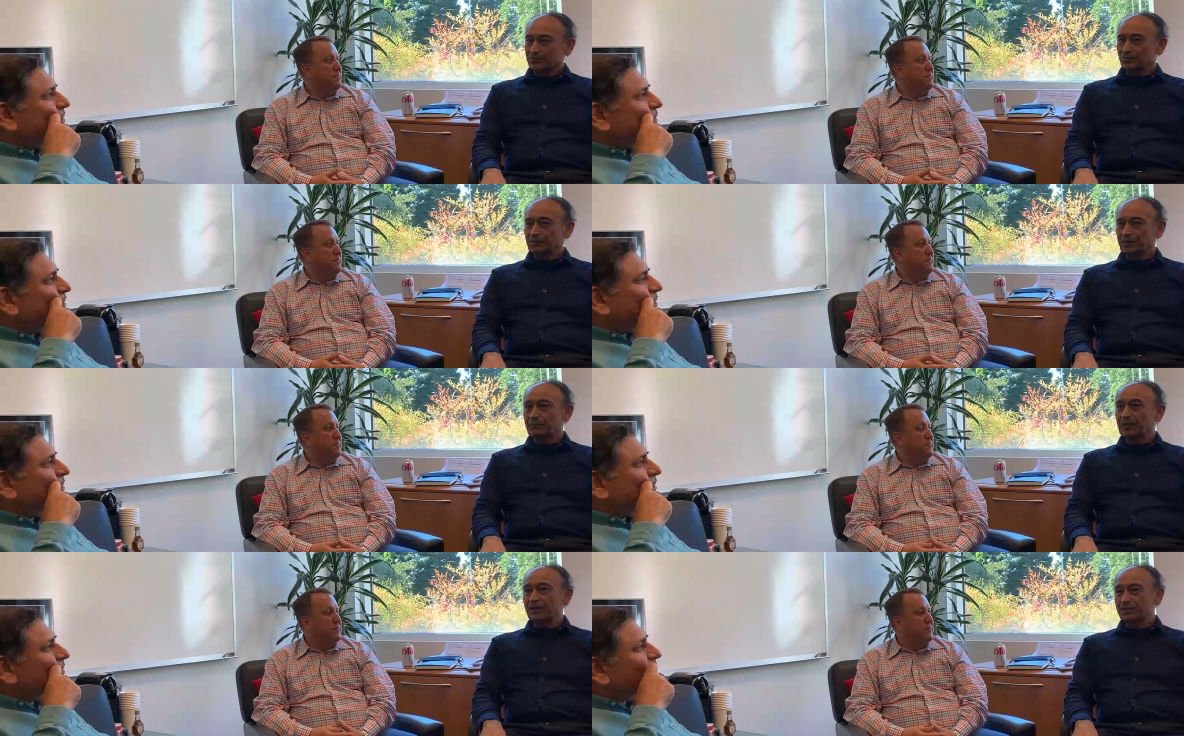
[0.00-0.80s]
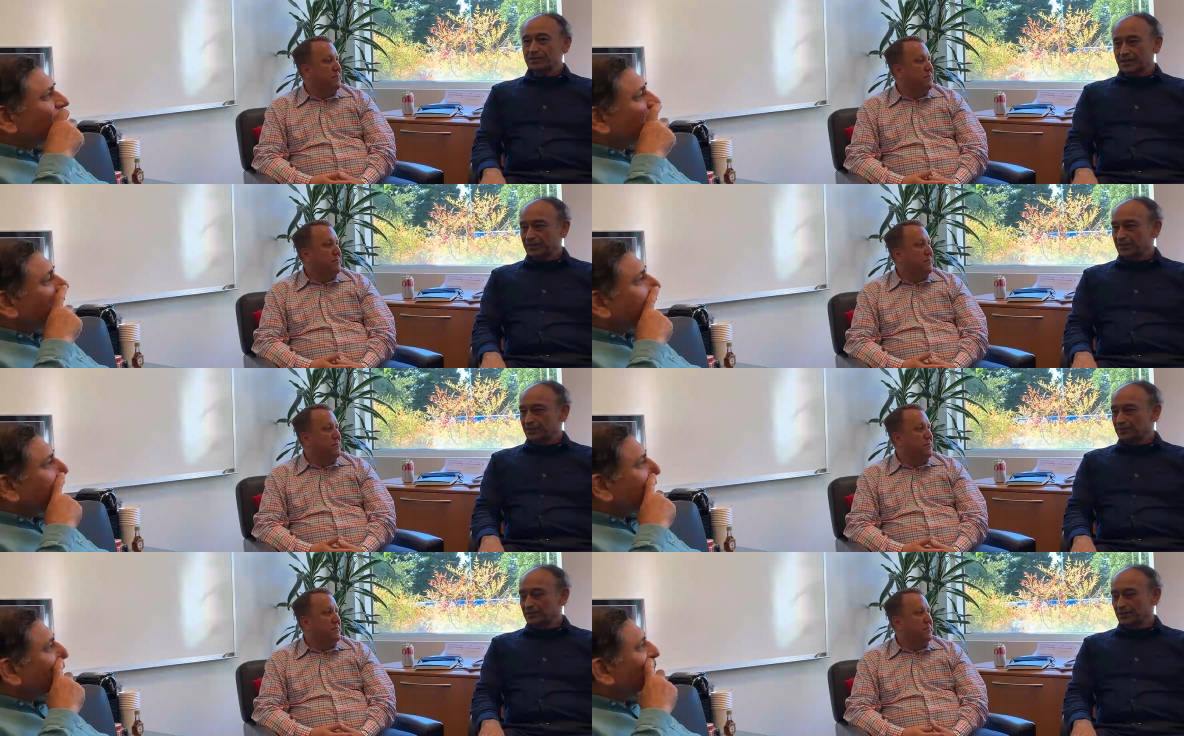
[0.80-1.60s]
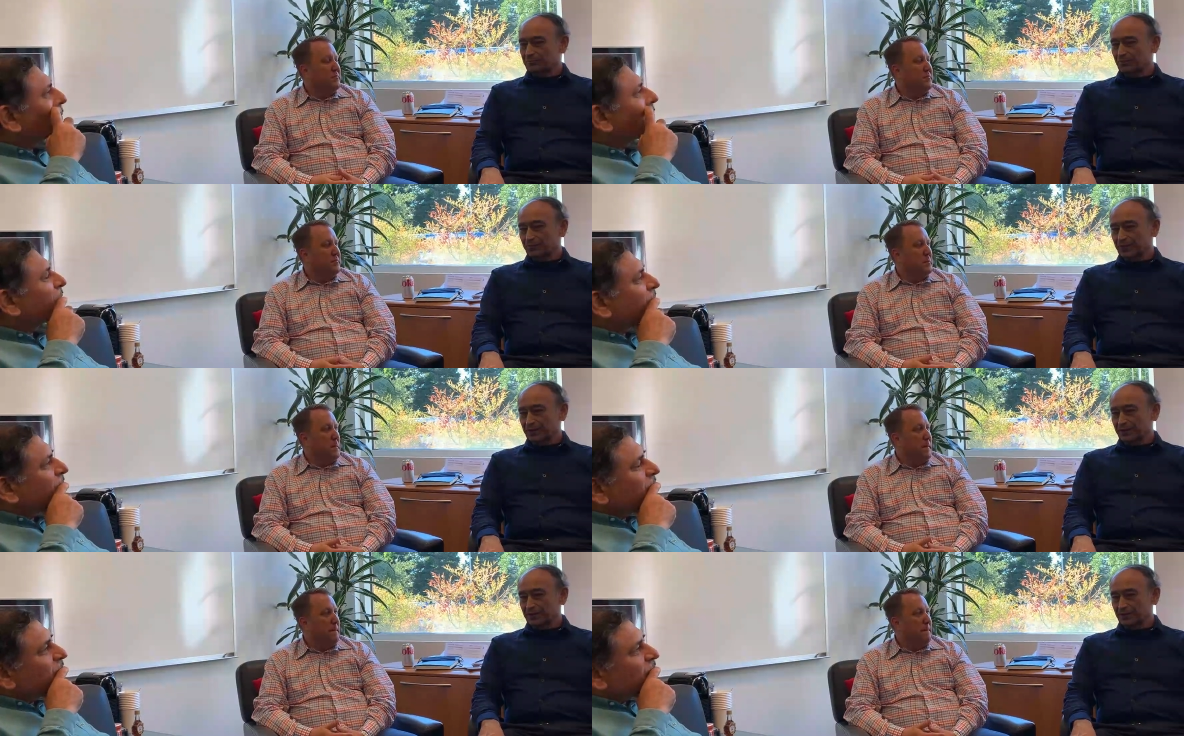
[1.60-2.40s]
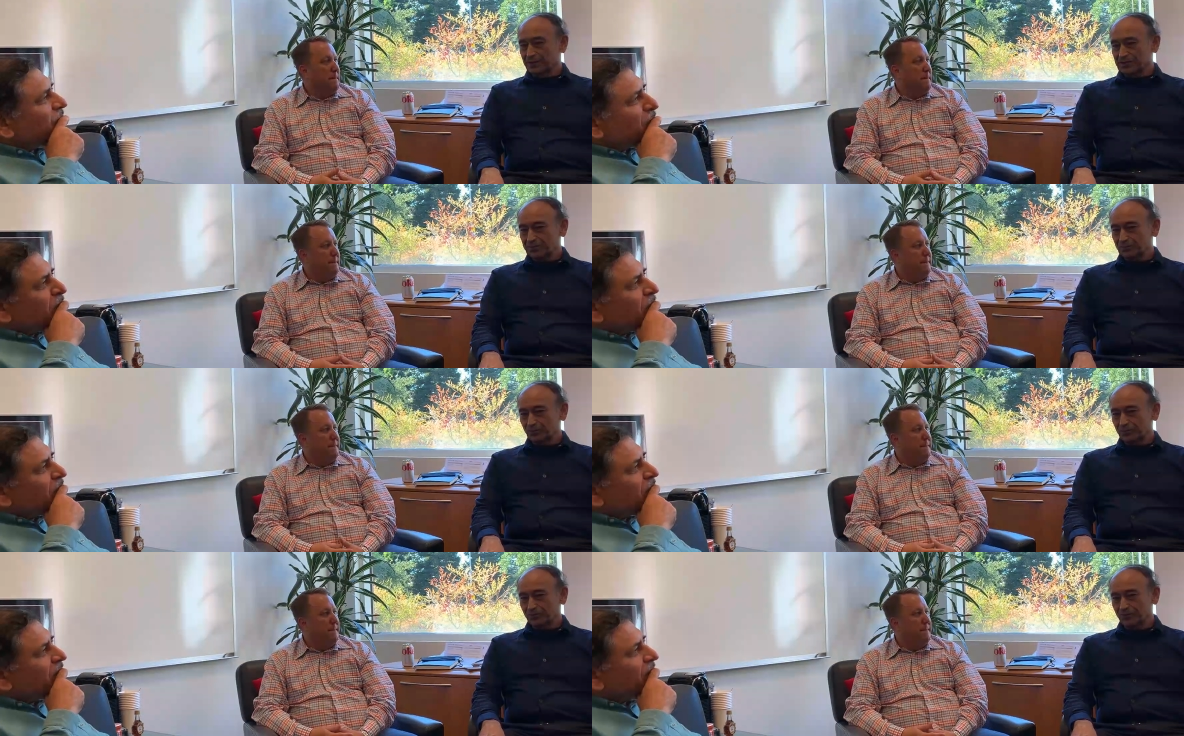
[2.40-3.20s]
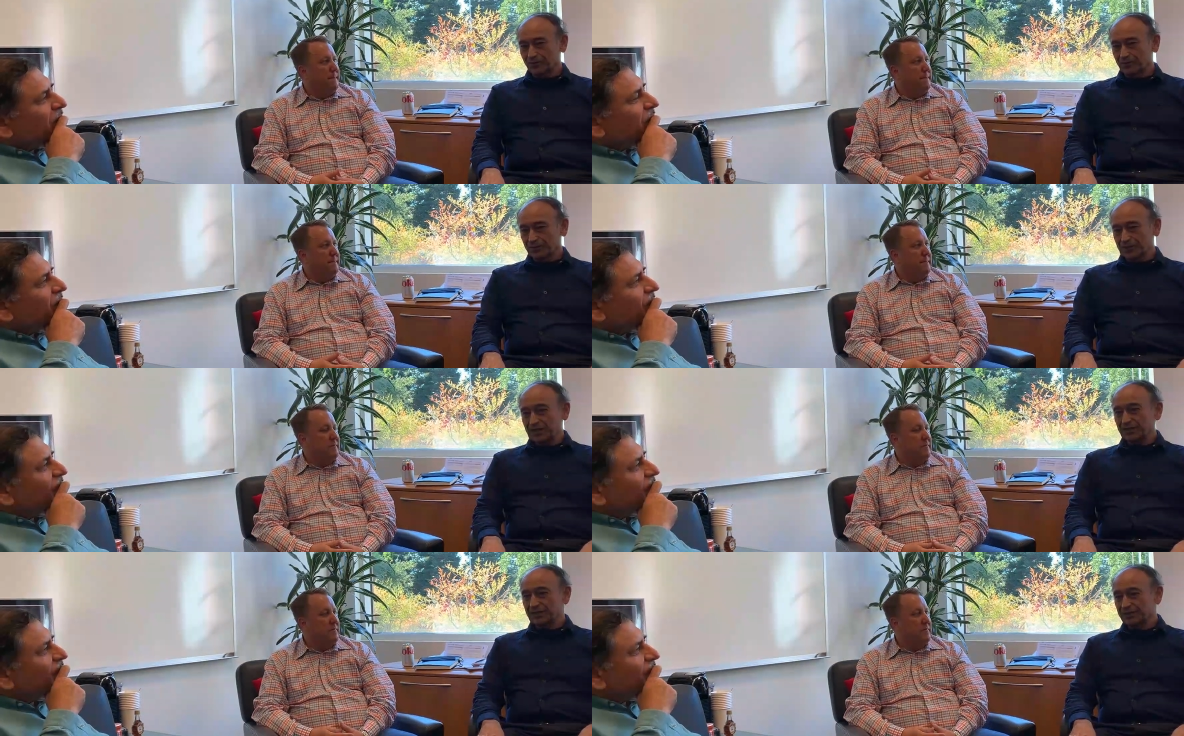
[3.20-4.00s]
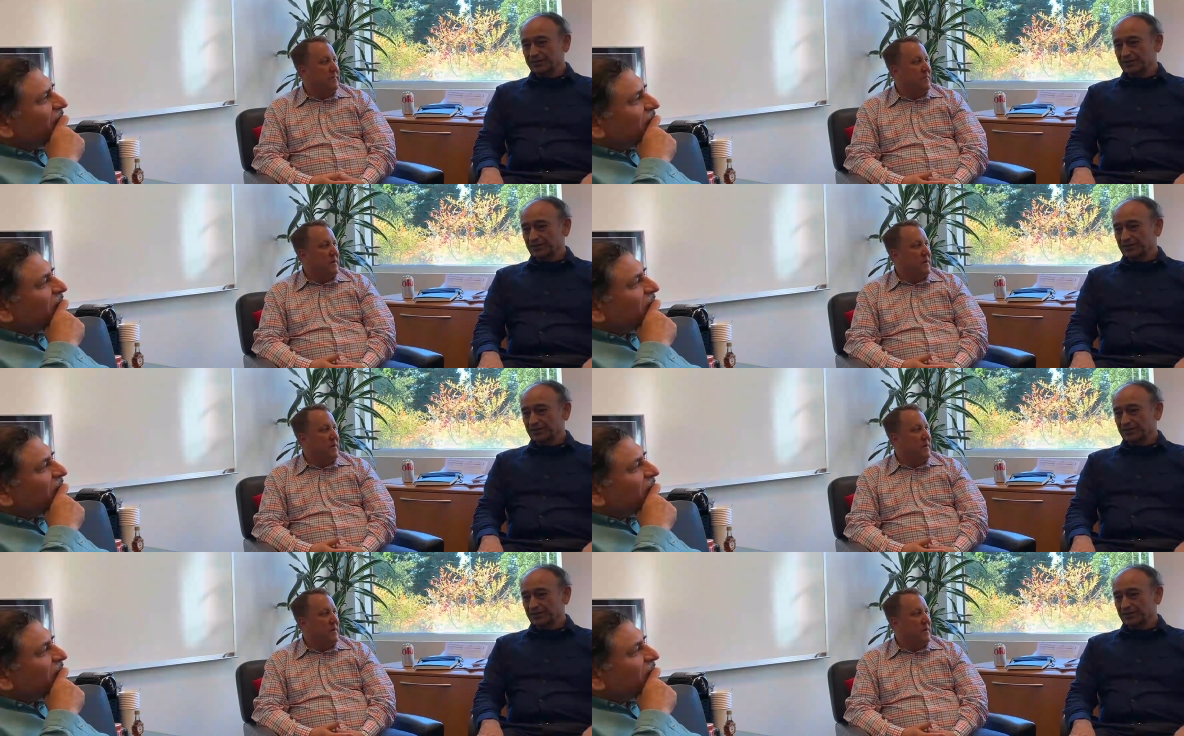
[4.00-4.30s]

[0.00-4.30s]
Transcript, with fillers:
Speaker 1: So there are many charities that provide uh, support for young kids